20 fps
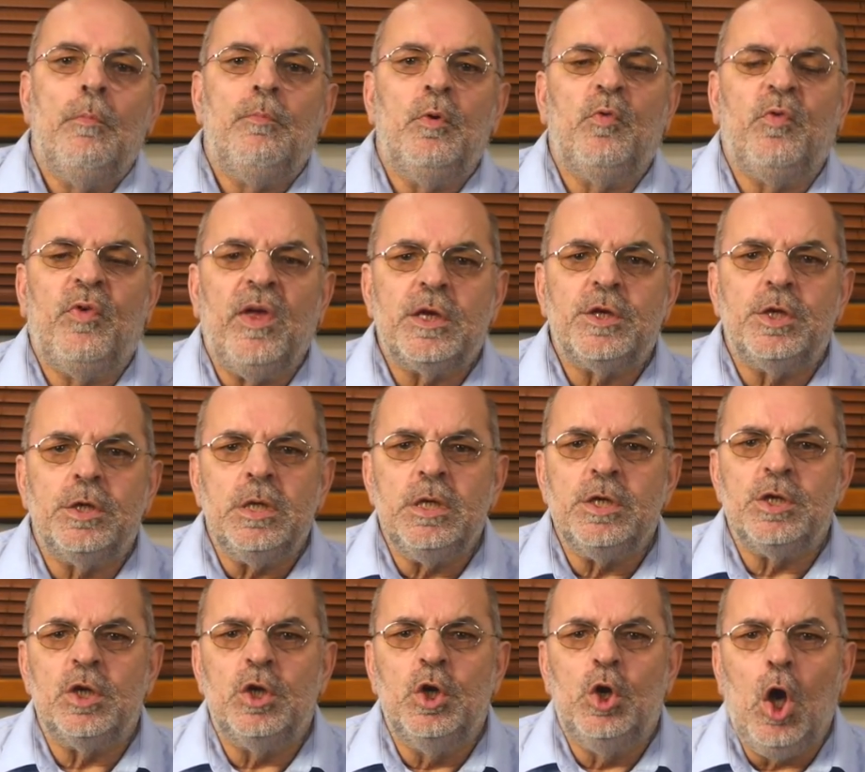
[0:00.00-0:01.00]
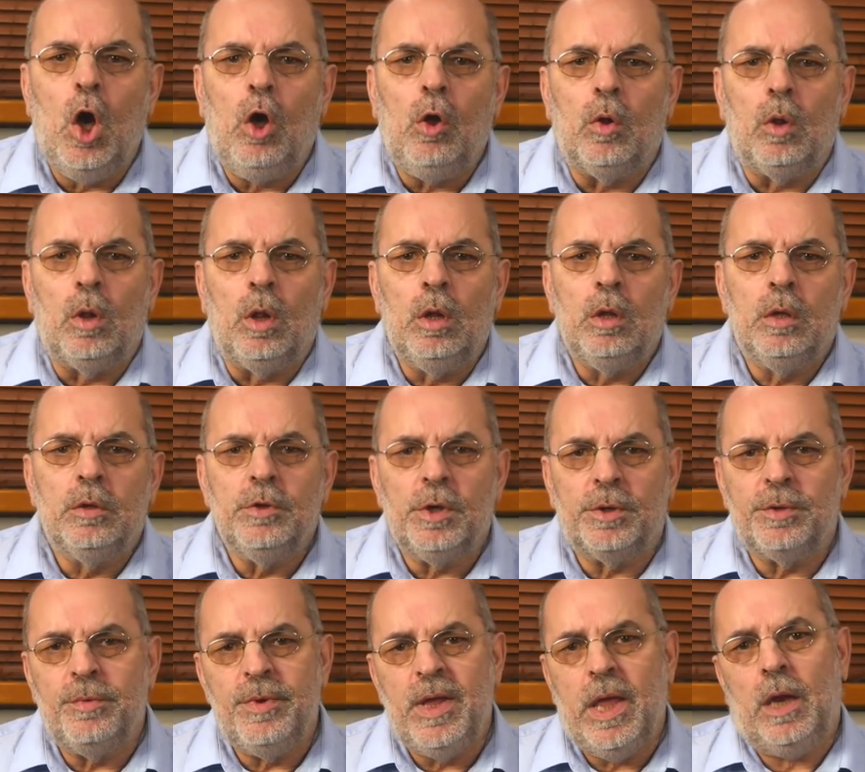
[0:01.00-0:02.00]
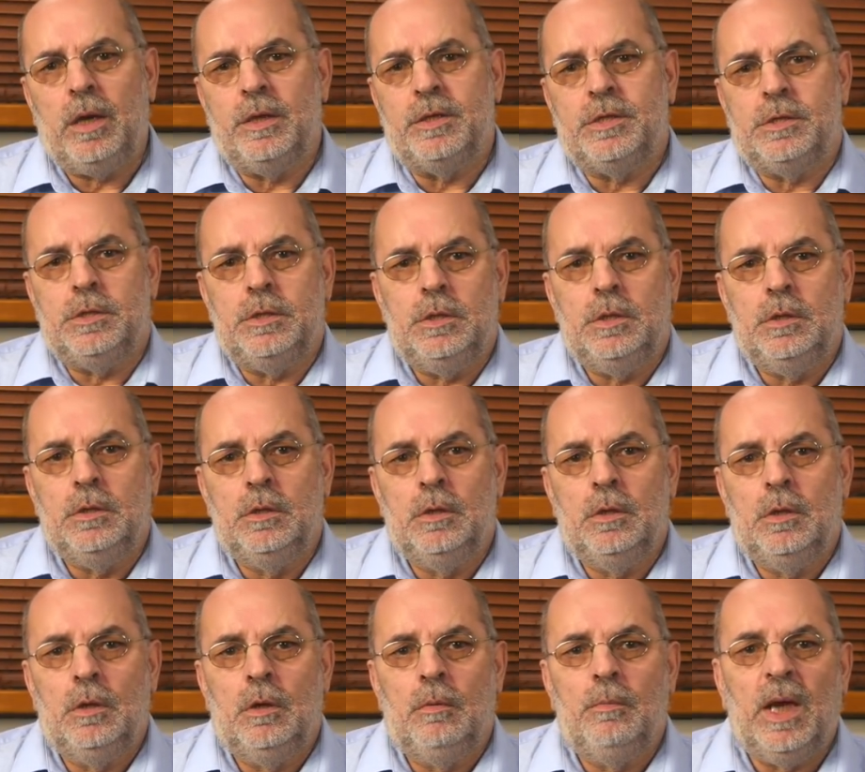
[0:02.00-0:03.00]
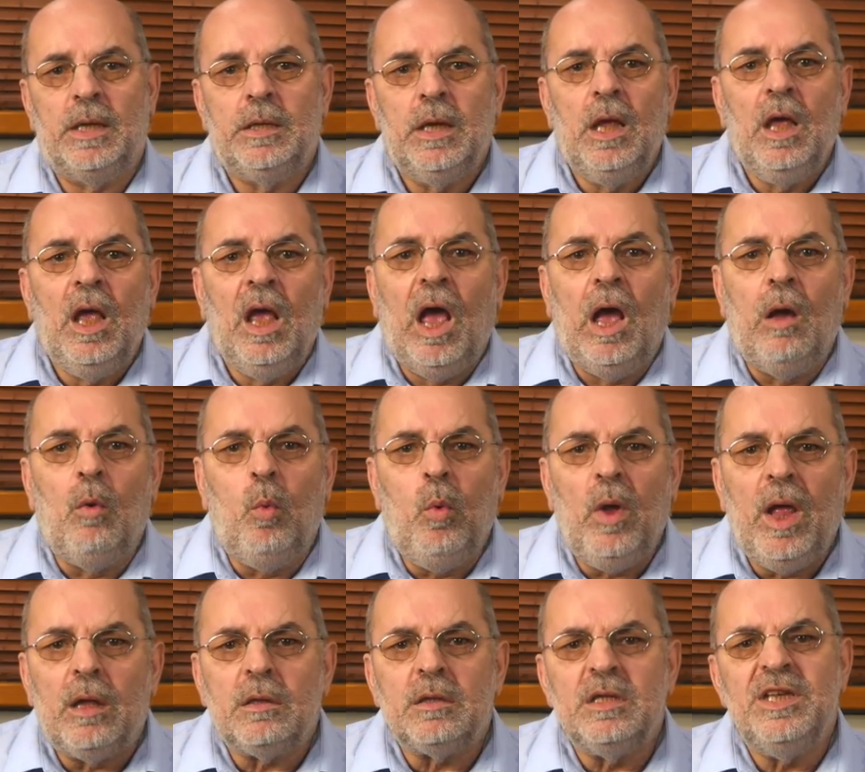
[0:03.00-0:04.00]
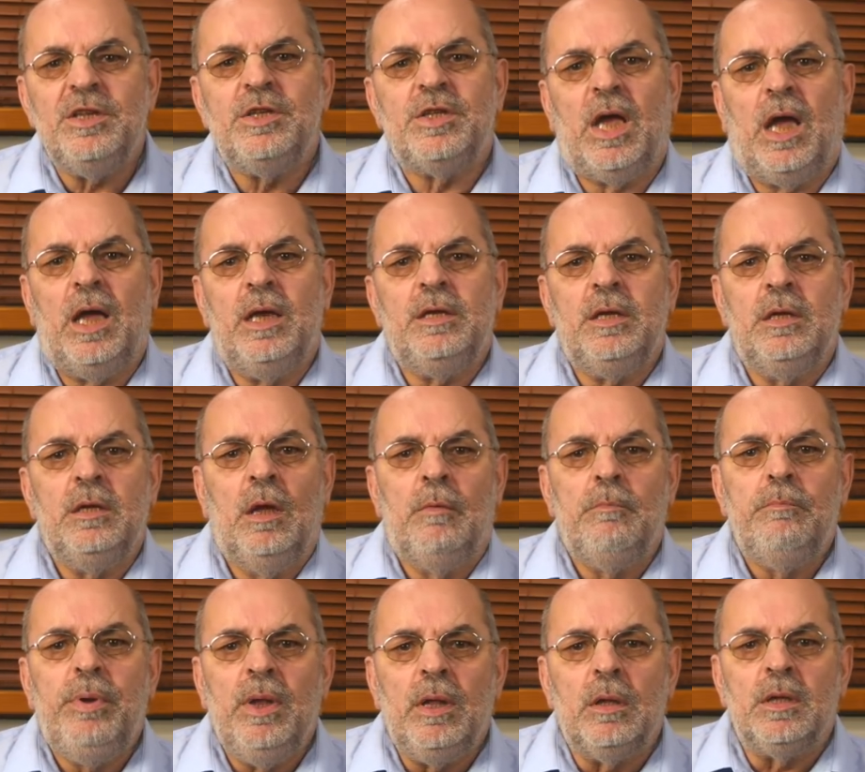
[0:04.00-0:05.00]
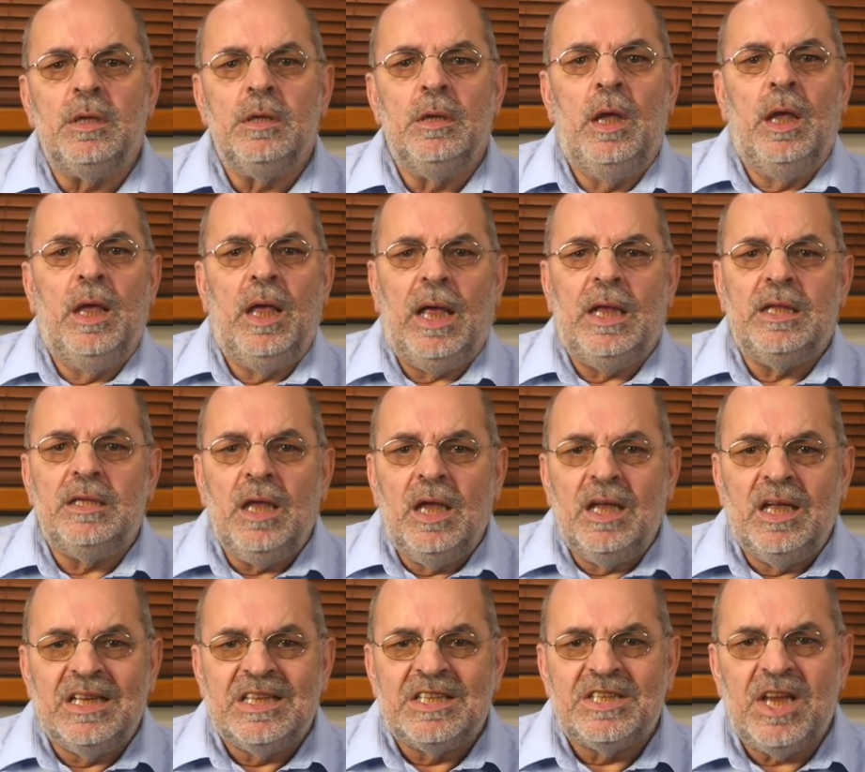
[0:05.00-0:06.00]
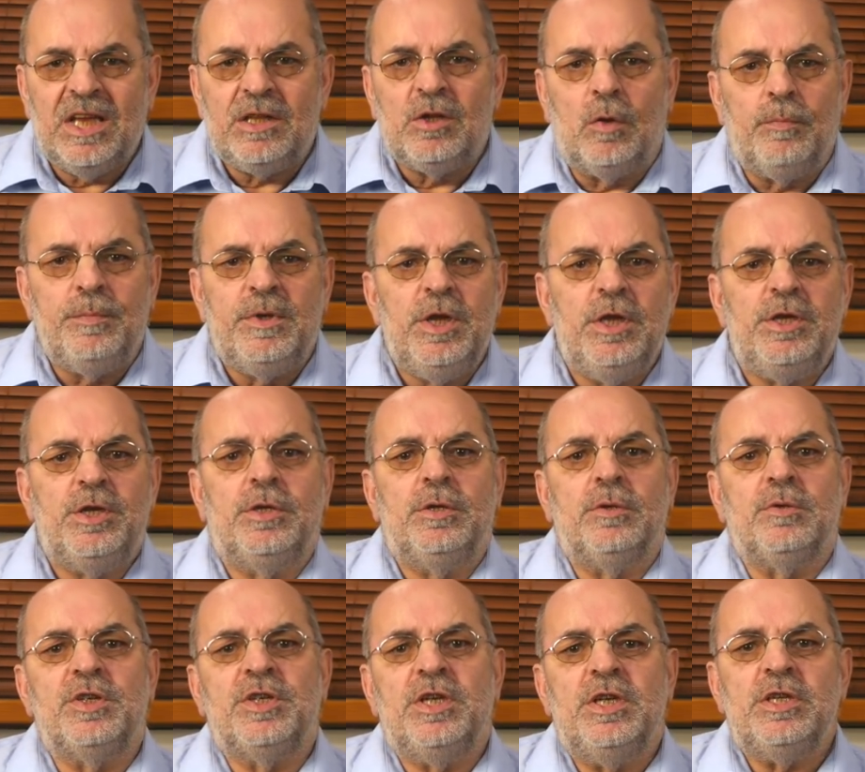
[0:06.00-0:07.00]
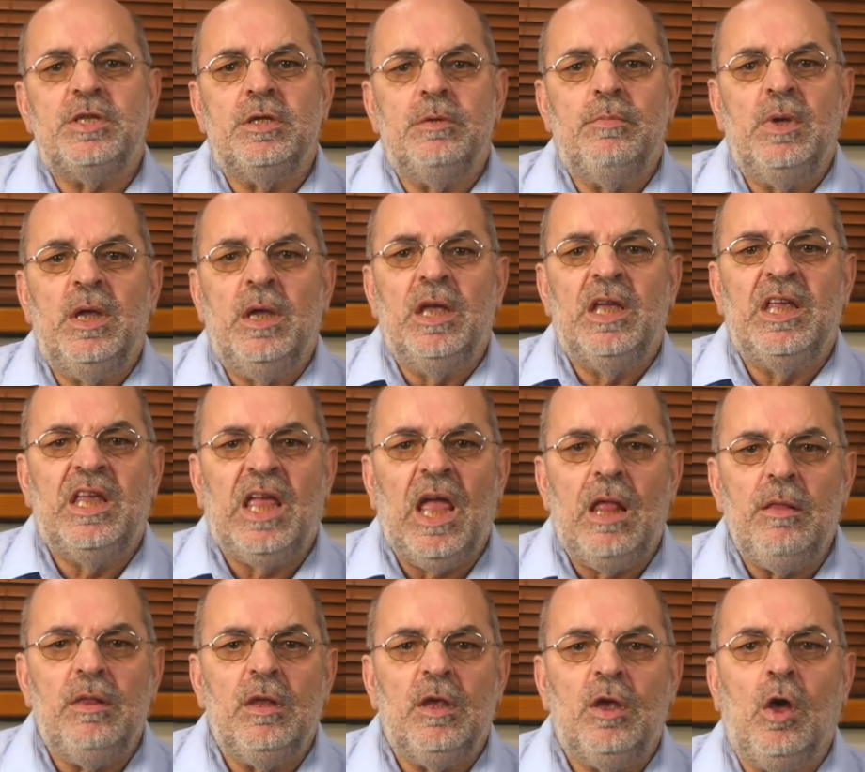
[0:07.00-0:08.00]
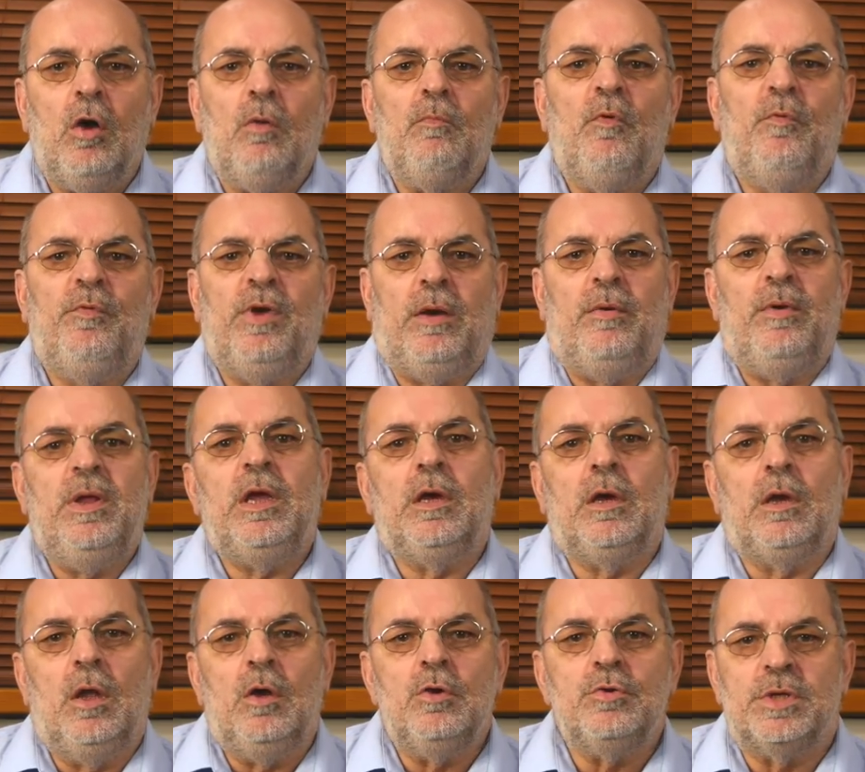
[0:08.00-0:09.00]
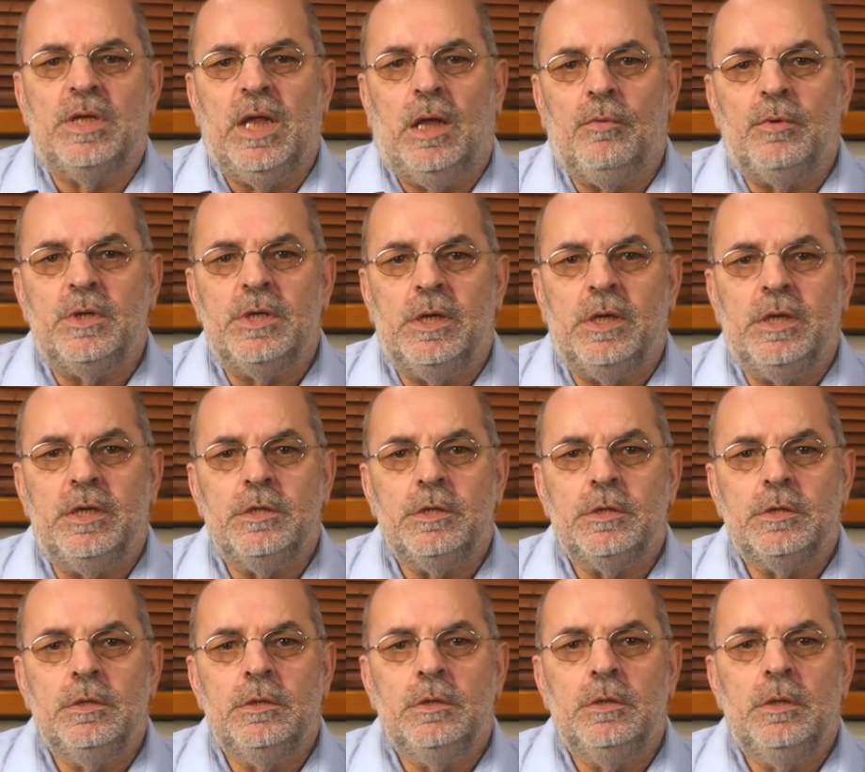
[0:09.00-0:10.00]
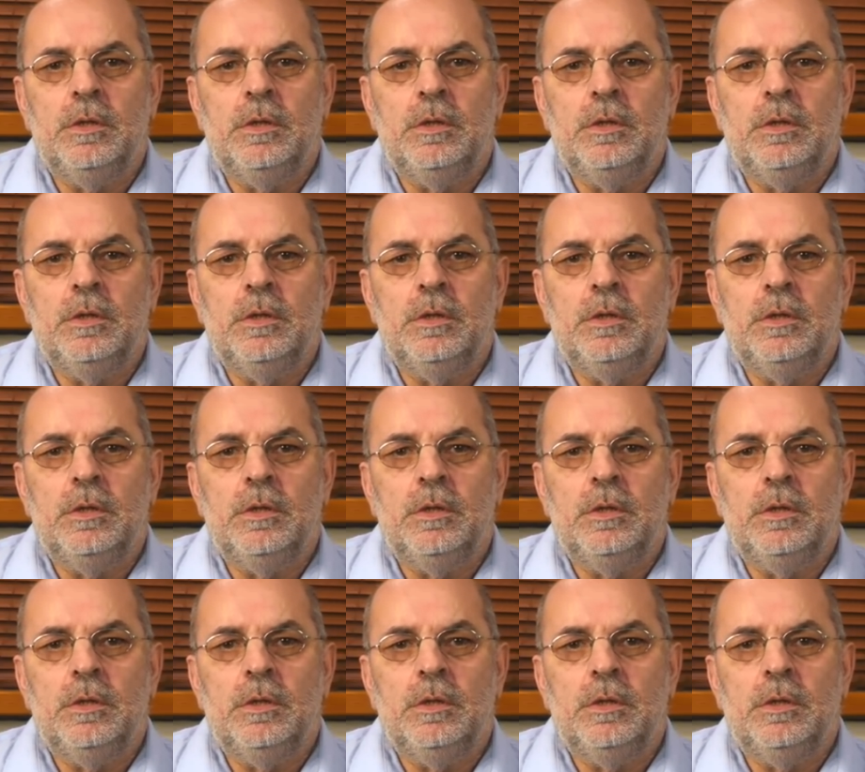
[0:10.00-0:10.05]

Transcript: Perfection is a goal, not a reality. But a well-designed, built and set up digital system can come very close nowadays.